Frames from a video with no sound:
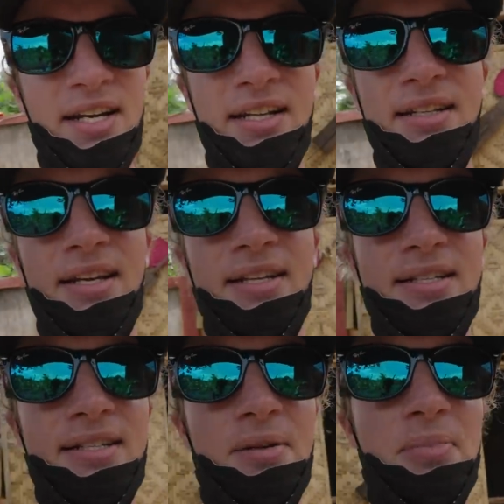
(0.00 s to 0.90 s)
it
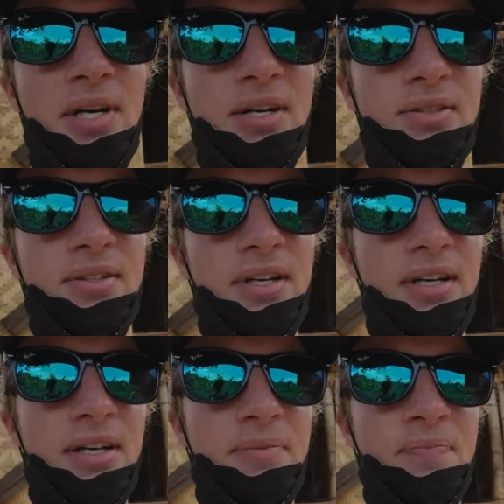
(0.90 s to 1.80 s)
takes about
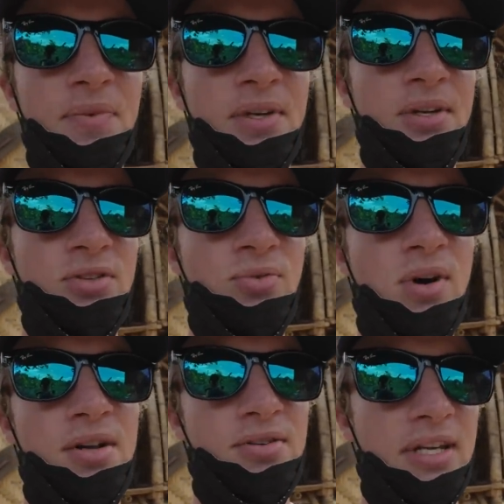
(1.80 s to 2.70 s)

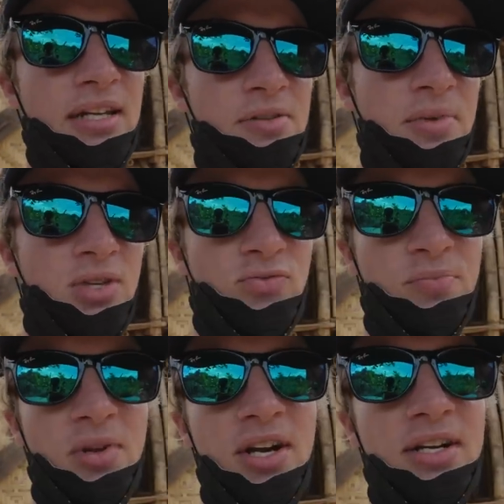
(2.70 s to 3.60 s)
200 kilometers
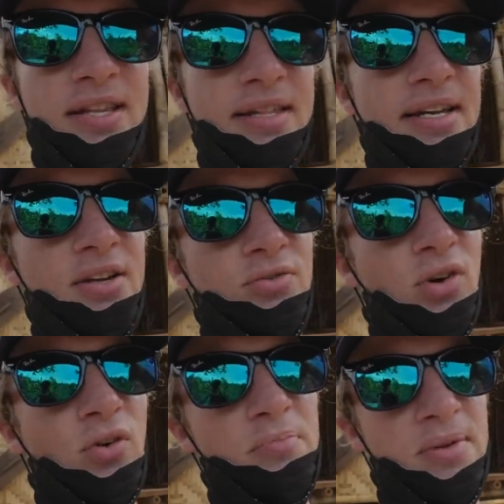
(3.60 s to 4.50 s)
from here, and then you have to
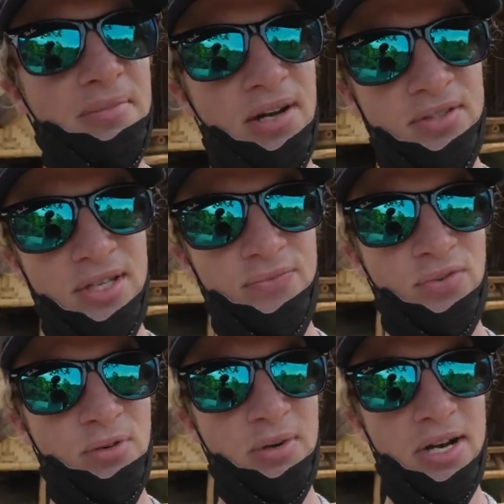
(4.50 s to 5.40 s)
go up the mountain
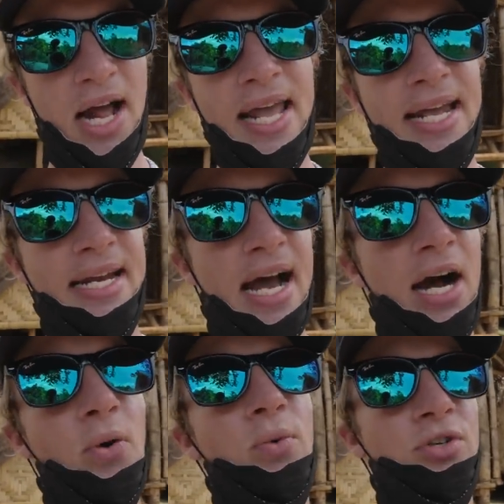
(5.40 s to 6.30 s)
for about 8
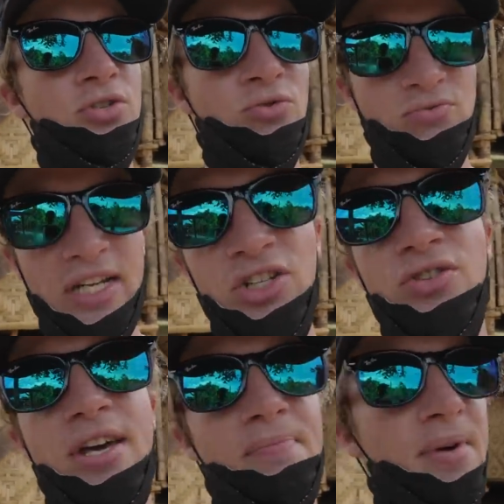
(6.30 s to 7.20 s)
hours to reach
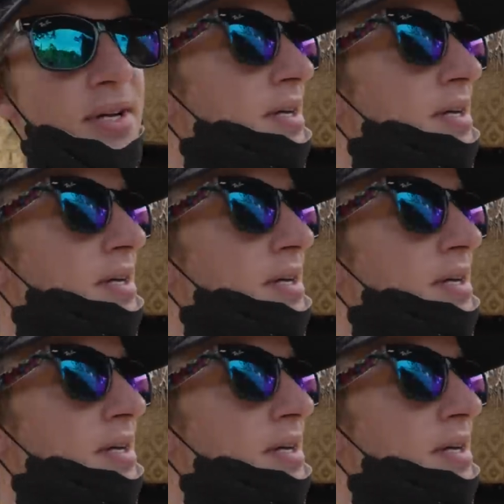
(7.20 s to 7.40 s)
them.